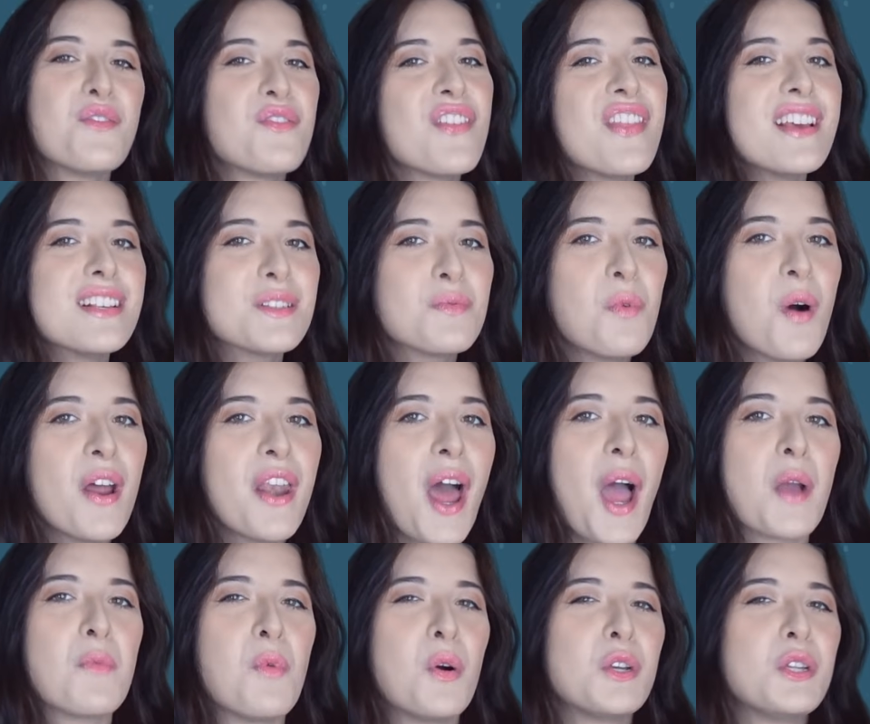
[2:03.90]
for this one, I
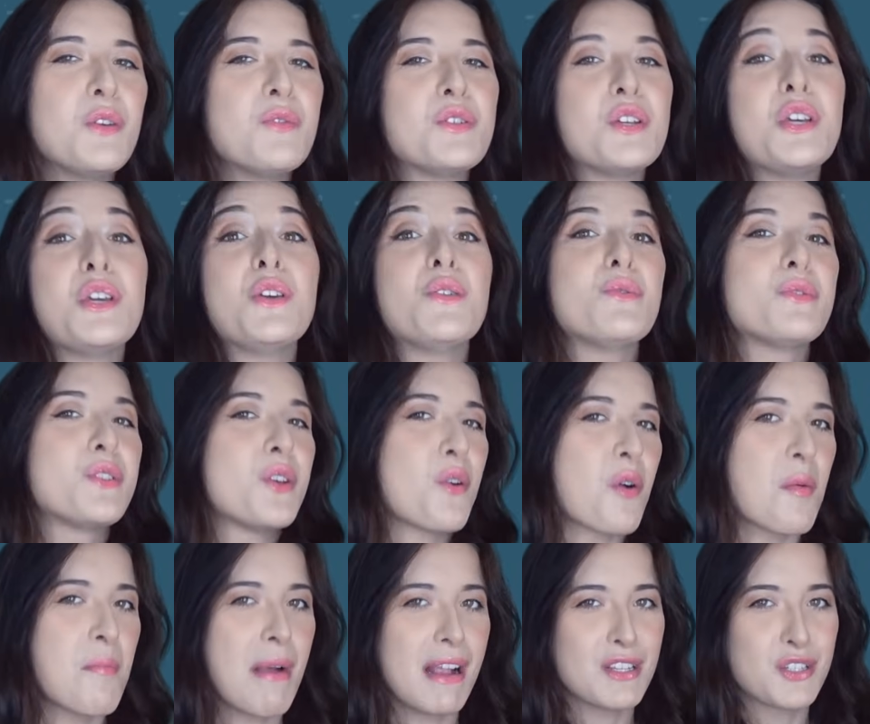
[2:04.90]
want you to use your
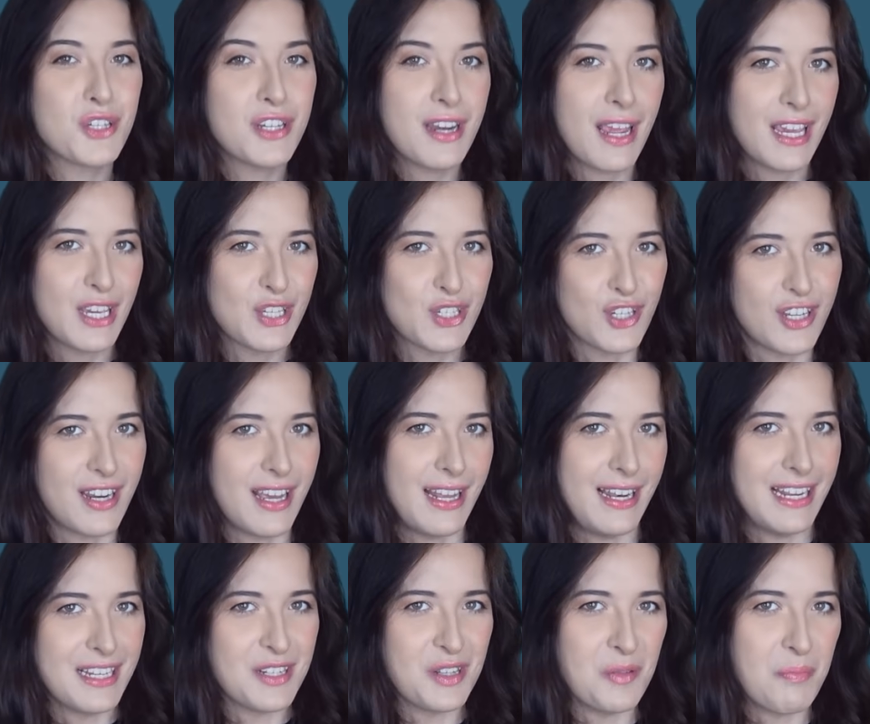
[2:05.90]
imagination a
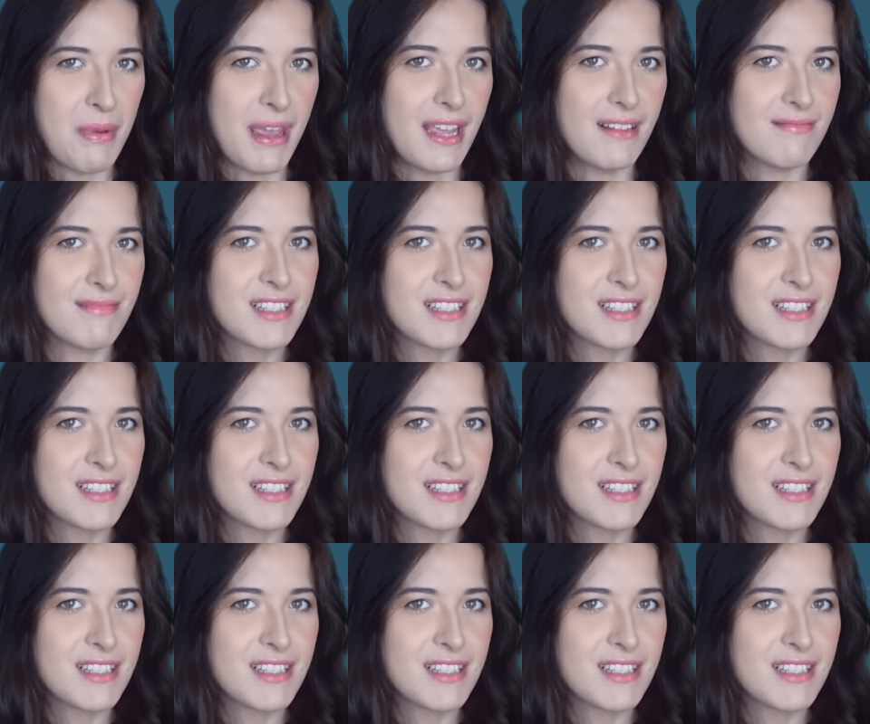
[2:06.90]
little bit.